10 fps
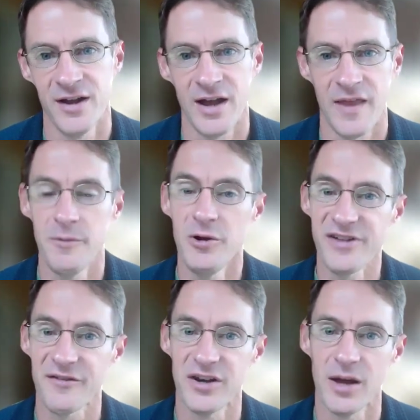And then we
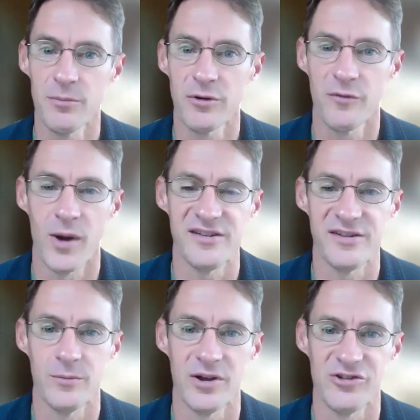also have a number of ways
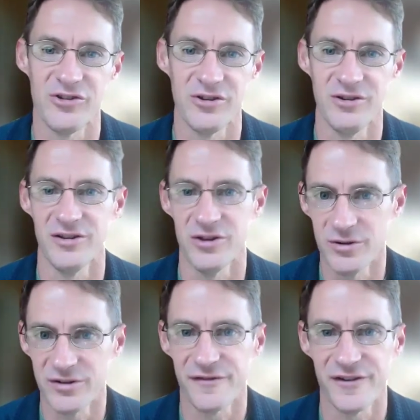in which, you
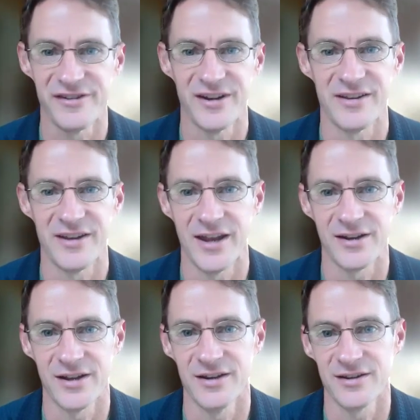as facilitator
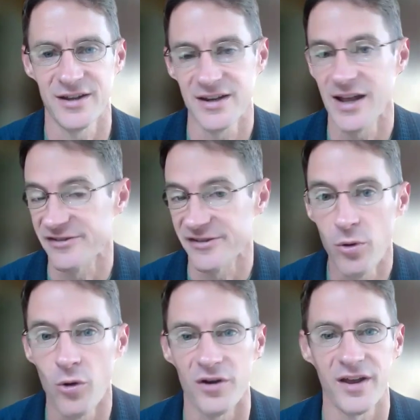can get
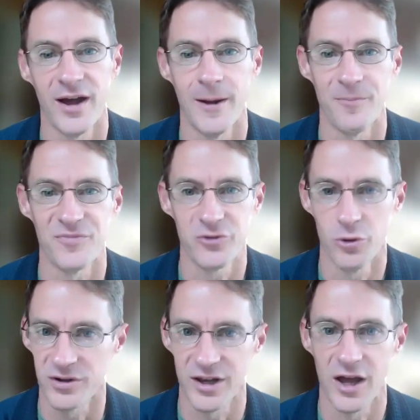support,
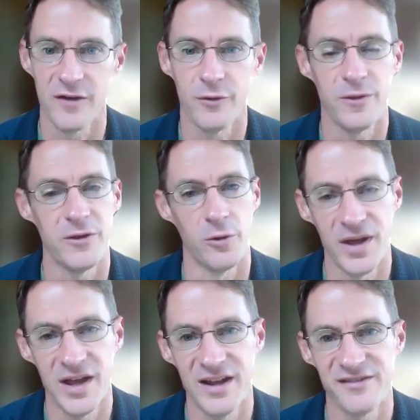talk live with your
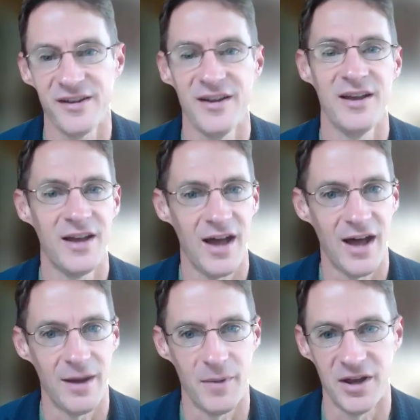peers,
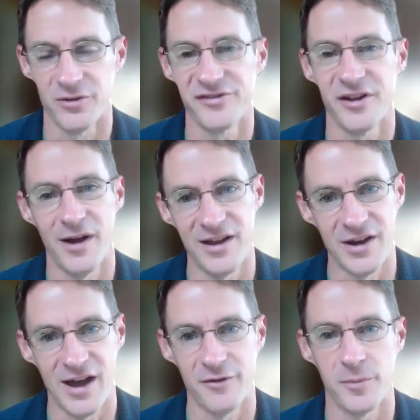and also,
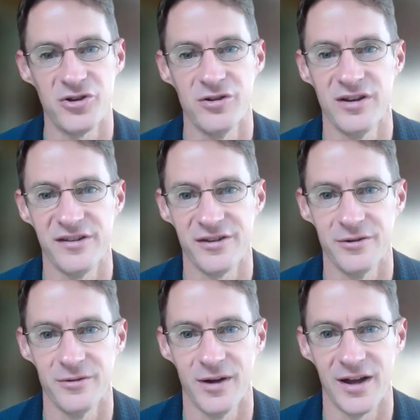have opportunities
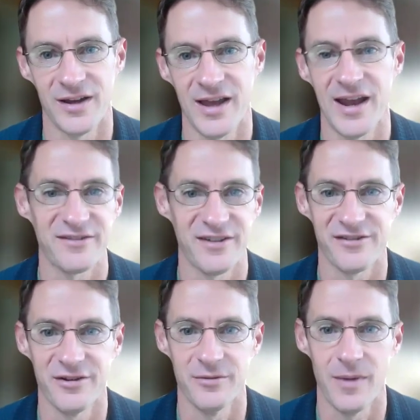to gain access
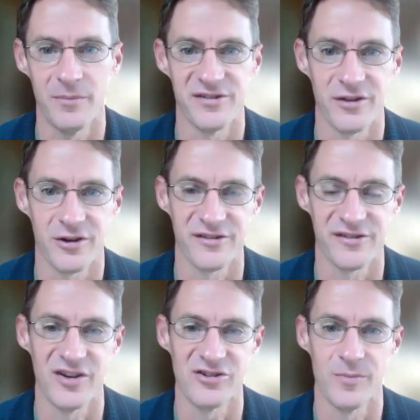to members of the
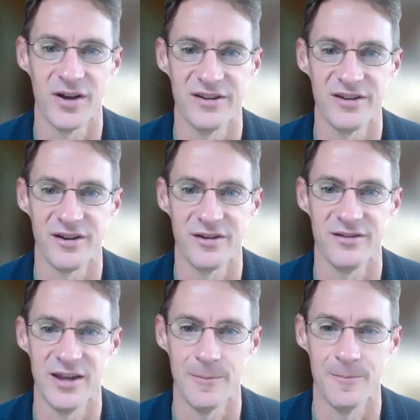Conservation by Design
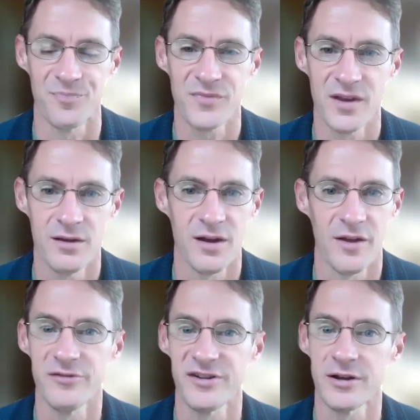team. And
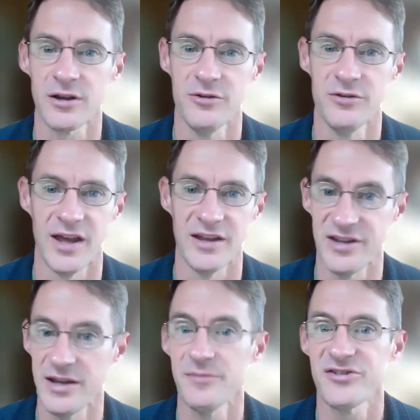those include a
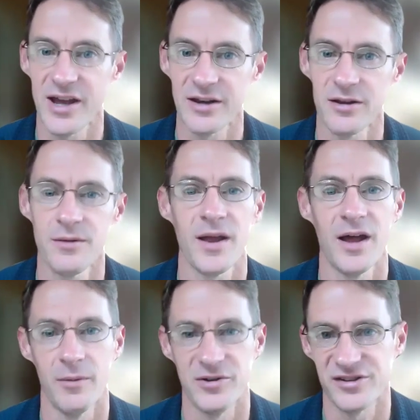Teams channel,
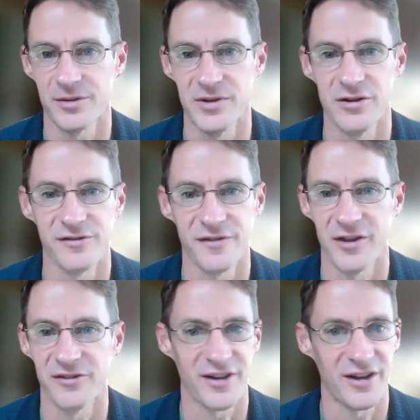which can be used for
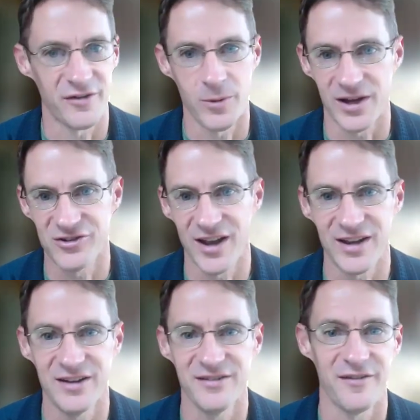those kind of quick
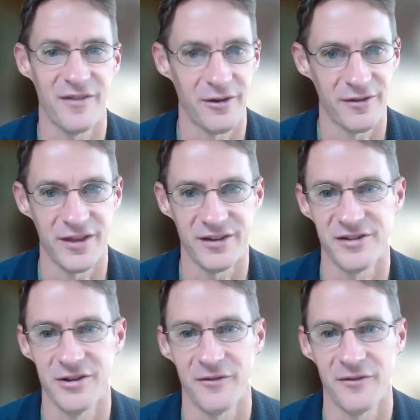check-ins if there are things
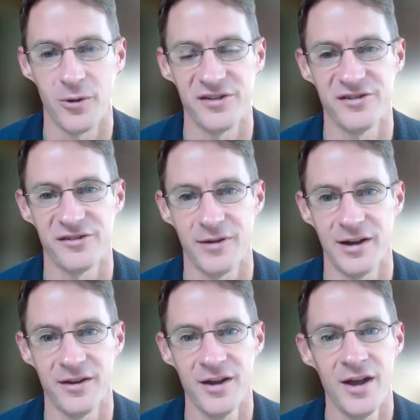that you have questions
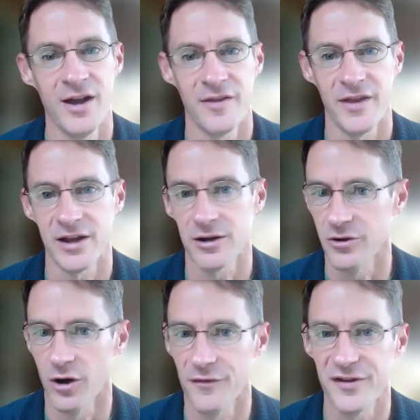around. They include
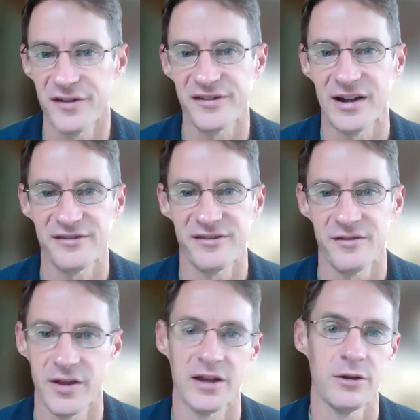office hours,
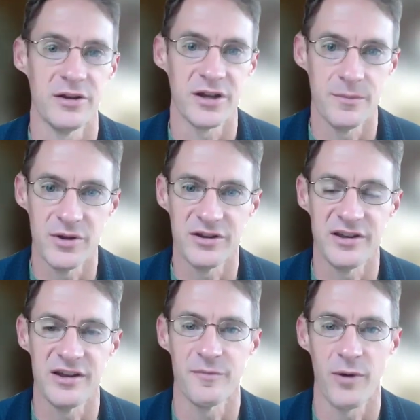they include a
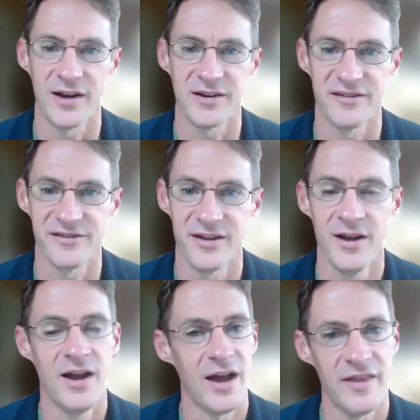community of practice.
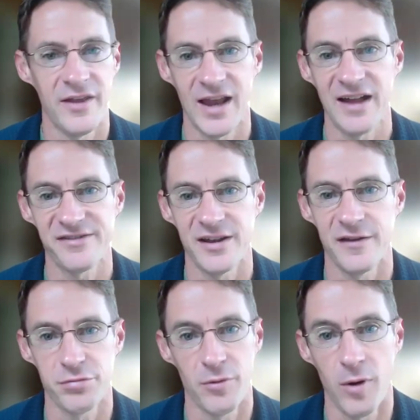And then lastly,
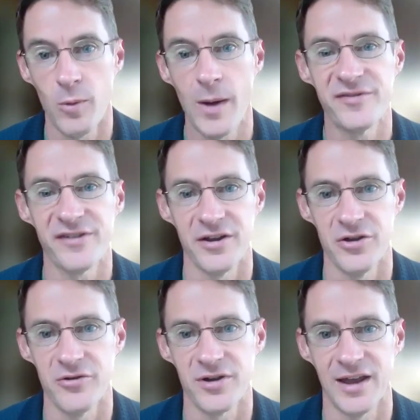through our website,
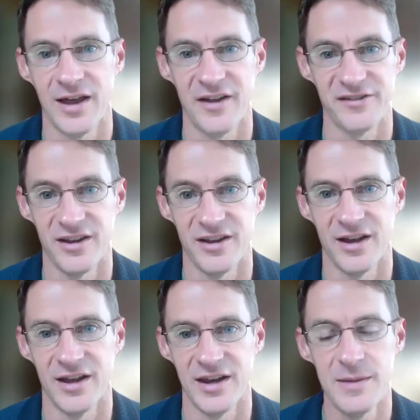there's
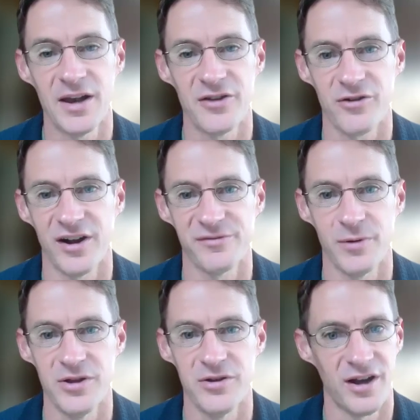an email address where
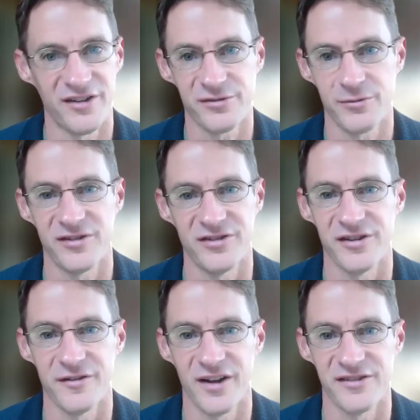you can ask questions
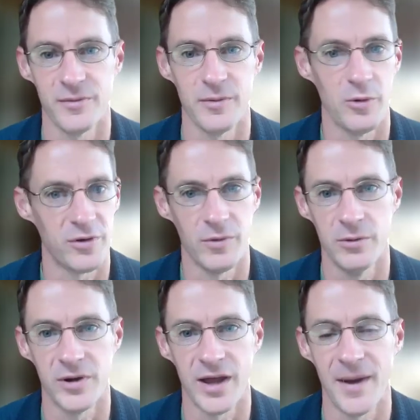of us, and we
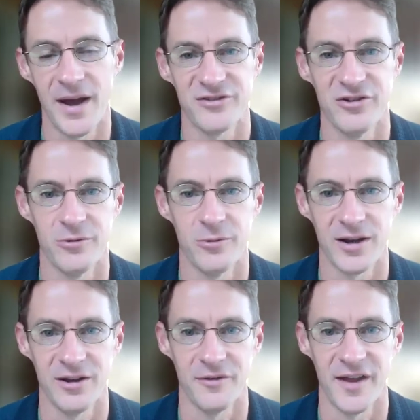will get back to you
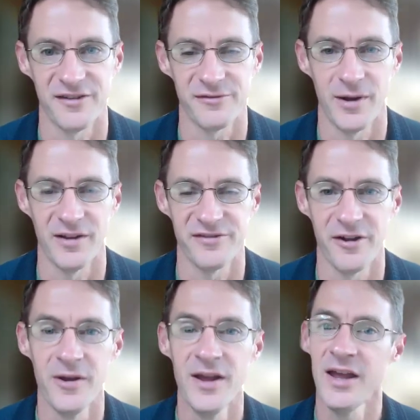quickly on that as well.
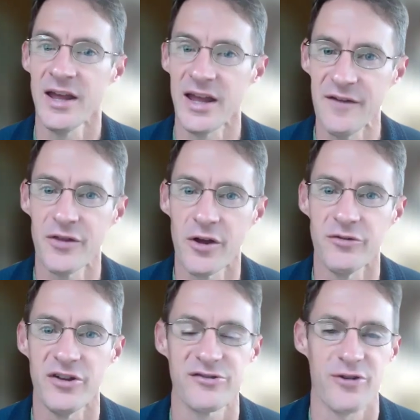So even though
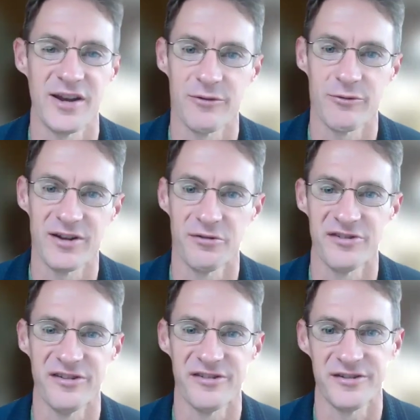these training
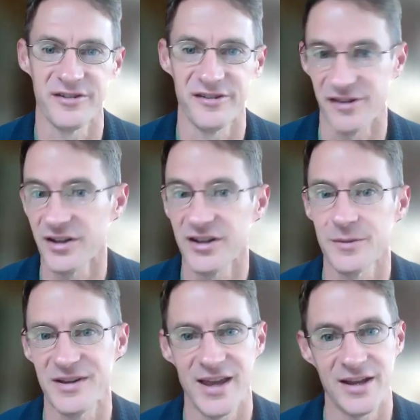resources are designed to
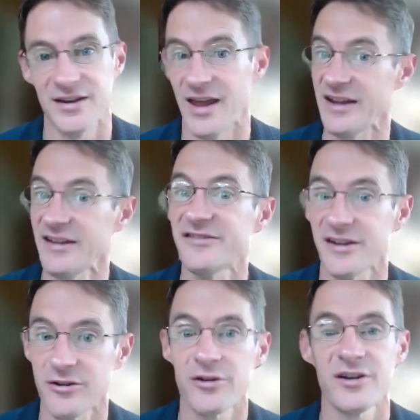be taken
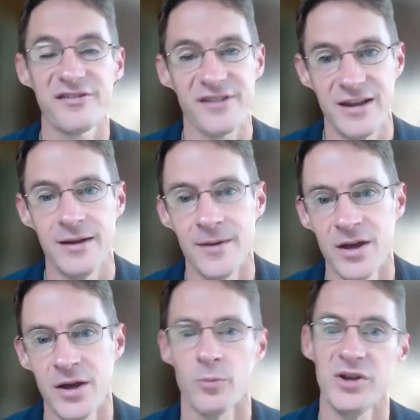asynchronously,
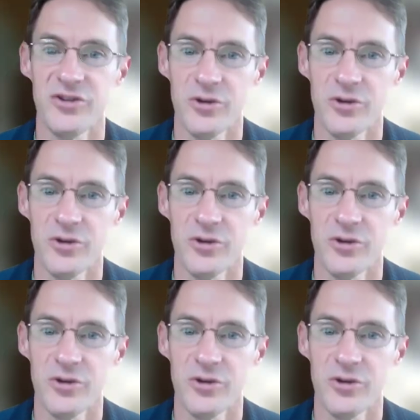we do